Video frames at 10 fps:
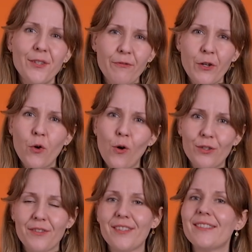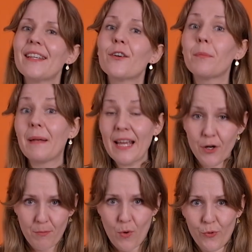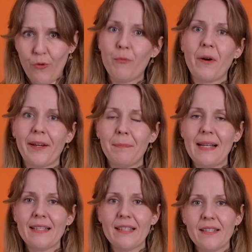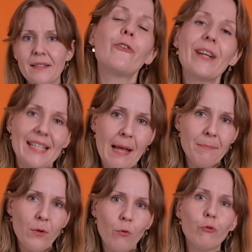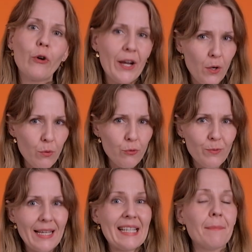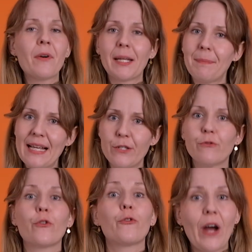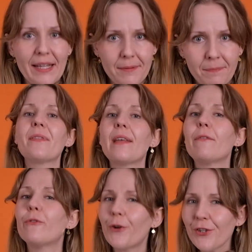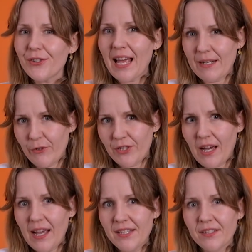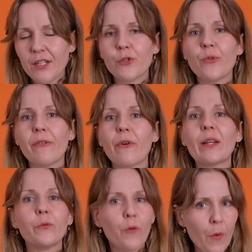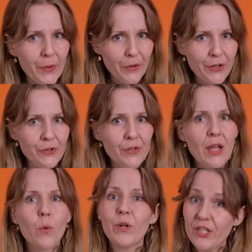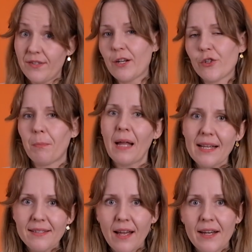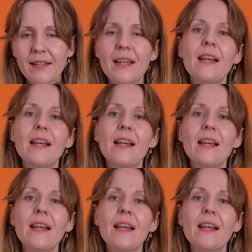is often called the single-player mode of marketplaces. For example, Fritos is a marketplace for freight, but they first advertised to the freight forwarders, which is their supply side,